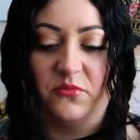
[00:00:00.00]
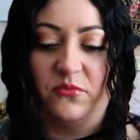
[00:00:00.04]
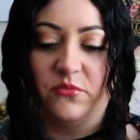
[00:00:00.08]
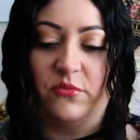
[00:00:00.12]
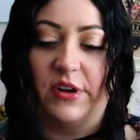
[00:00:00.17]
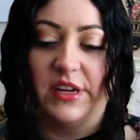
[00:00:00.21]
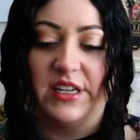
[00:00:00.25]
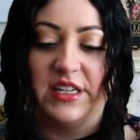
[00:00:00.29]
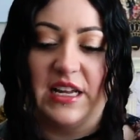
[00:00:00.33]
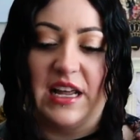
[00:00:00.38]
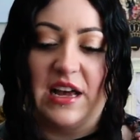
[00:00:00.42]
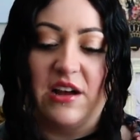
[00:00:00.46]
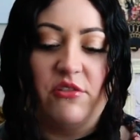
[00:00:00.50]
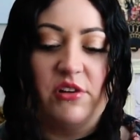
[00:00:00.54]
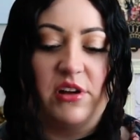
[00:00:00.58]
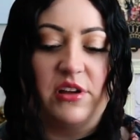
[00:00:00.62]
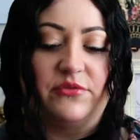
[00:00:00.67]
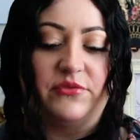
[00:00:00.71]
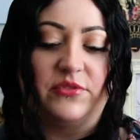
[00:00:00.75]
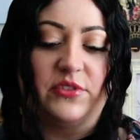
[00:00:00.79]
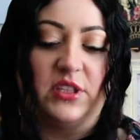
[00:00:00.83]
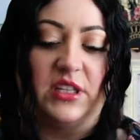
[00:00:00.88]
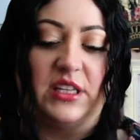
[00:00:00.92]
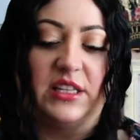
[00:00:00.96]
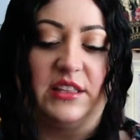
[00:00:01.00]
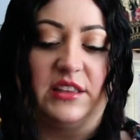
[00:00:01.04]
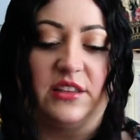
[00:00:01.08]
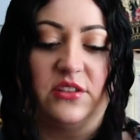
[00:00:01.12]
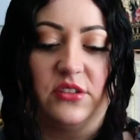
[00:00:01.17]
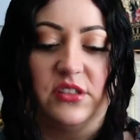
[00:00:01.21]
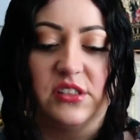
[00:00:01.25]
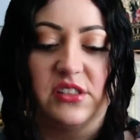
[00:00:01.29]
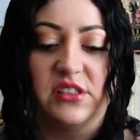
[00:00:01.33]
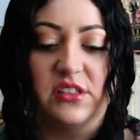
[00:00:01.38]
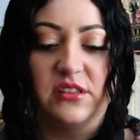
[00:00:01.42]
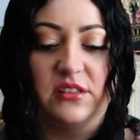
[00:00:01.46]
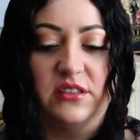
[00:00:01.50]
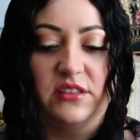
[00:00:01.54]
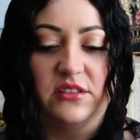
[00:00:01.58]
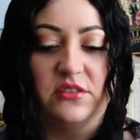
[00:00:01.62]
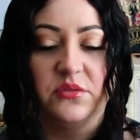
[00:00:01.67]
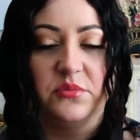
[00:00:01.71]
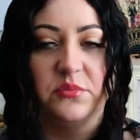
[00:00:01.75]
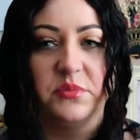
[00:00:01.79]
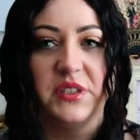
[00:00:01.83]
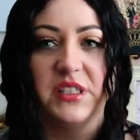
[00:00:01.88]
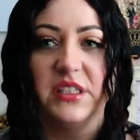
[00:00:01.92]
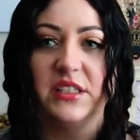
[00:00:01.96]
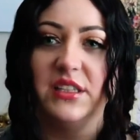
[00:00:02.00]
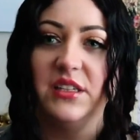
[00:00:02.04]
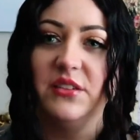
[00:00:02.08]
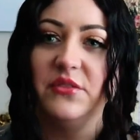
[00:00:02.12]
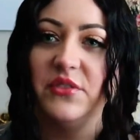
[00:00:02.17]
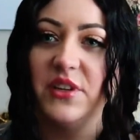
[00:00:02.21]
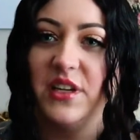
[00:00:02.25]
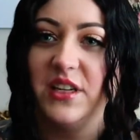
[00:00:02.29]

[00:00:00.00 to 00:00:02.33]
Right now I feel like there is a little bit of